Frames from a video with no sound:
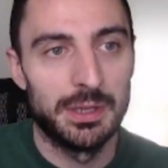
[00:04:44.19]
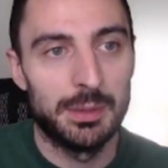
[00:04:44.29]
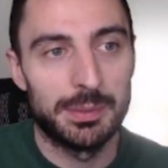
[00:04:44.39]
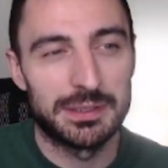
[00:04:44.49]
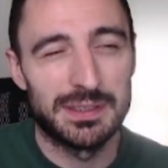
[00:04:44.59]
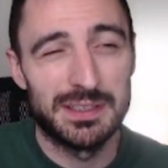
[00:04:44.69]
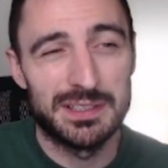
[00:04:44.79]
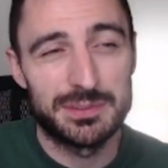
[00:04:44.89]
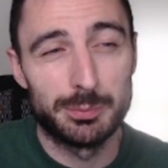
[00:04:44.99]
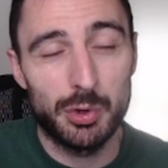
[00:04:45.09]
but it
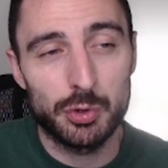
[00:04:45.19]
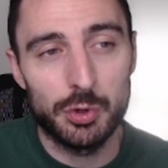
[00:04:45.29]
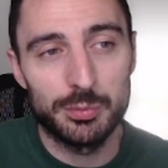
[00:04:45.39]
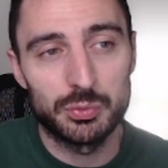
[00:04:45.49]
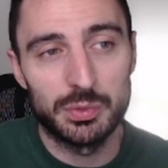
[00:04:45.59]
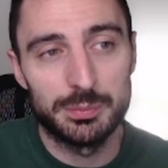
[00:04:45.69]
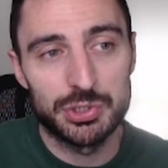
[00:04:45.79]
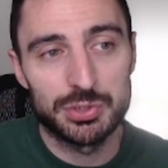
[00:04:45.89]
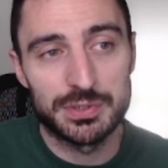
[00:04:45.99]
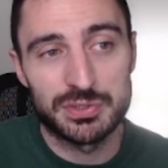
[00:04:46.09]
is more common when
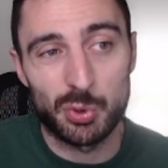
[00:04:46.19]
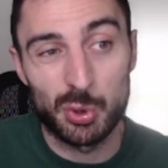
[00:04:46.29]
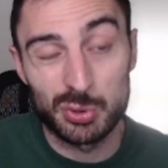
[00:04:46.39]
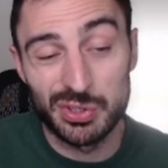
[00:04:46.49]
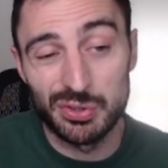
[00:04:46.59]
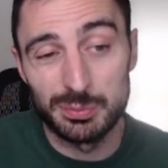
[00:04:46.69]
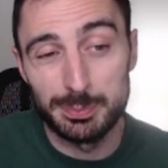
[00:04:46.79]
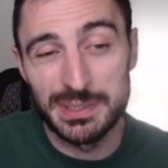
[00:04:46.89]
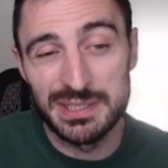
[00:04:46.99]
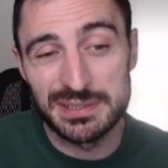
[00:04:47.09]
bishop is already on
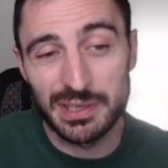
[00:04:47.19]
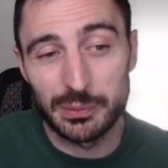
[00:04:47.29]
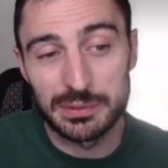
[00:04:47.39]
b7.